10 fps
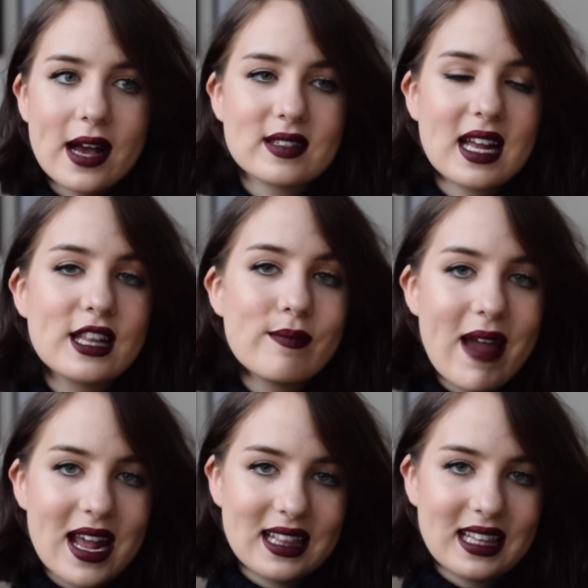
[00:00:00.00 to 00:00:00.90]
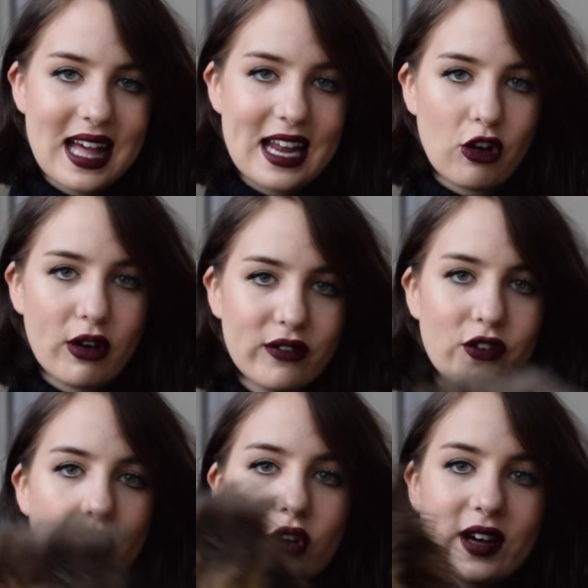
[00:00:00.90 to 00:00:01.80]
was kind of the main thing that I got it
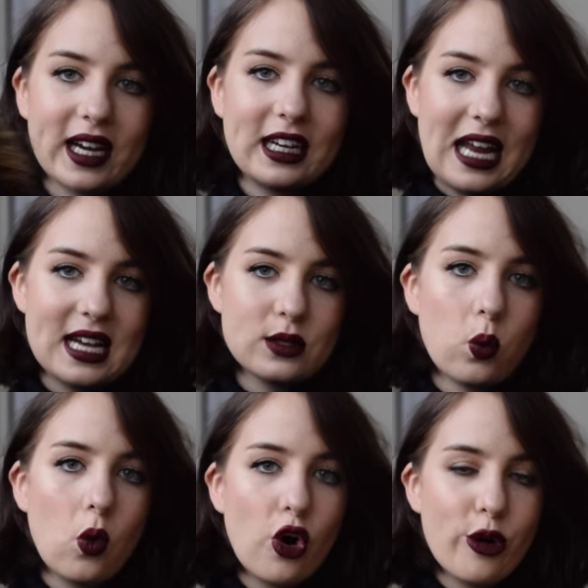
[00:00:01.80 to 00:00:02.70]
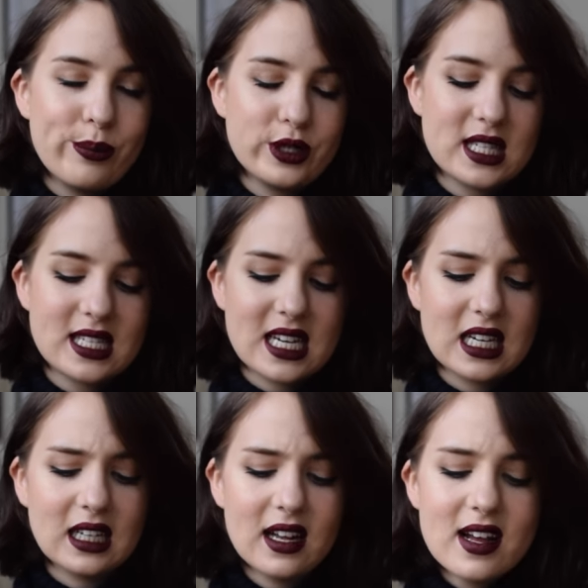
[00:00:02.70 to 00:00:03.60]
for, like a nice warm but still